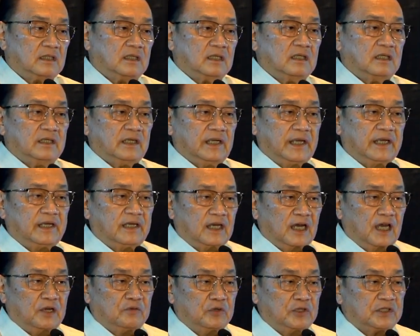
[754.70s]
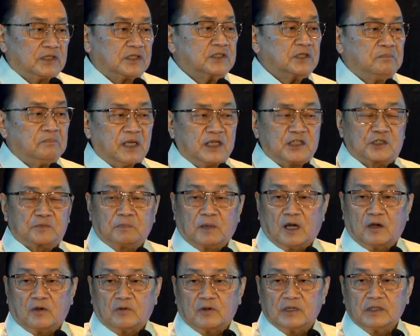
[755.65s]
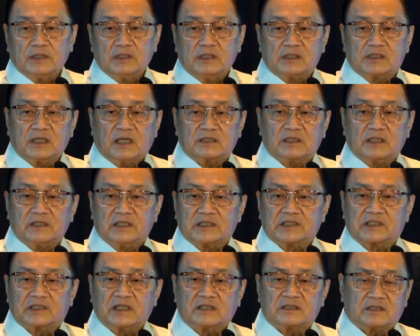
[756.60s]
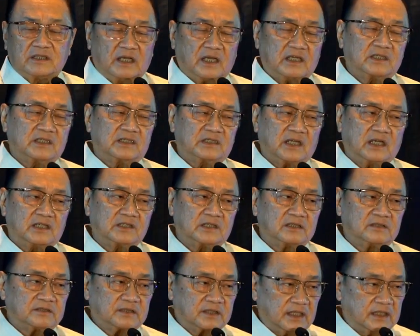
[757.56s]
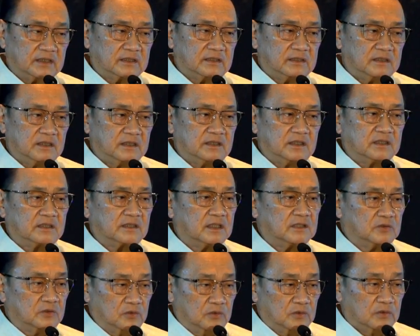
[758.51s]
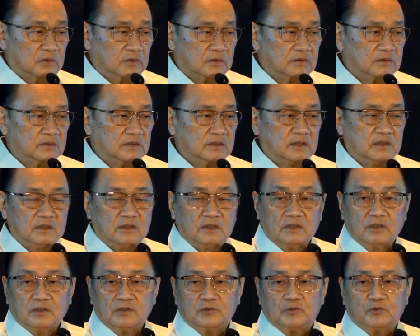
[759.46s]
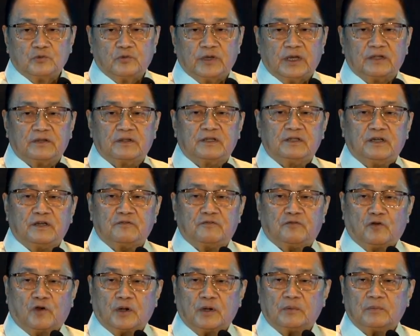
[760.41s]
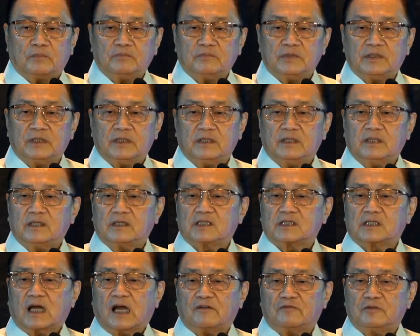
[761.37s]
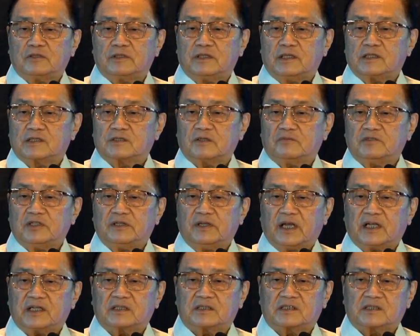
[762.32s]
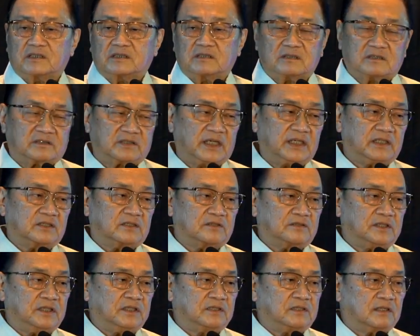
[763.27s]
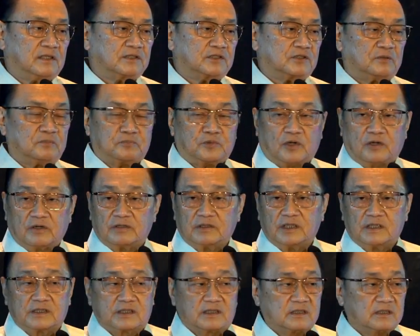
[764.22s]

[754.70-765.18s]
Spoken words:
AI, with its immense power, is not an existential threat. It is a tool. Together, they form the scaffoldings of the next great cathedrals of progress.